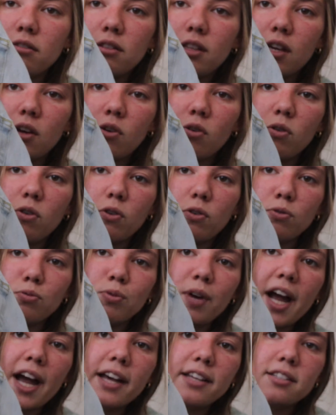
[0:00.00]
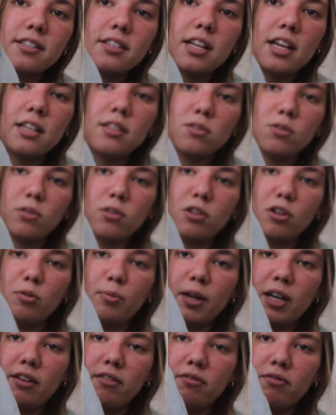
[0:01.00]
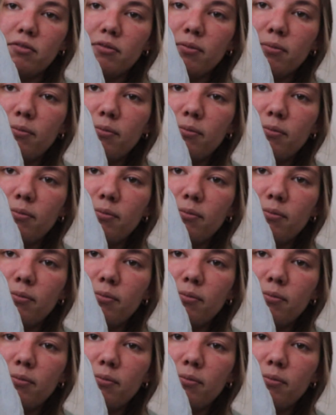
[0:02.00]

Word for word: like grass stains or a little bit of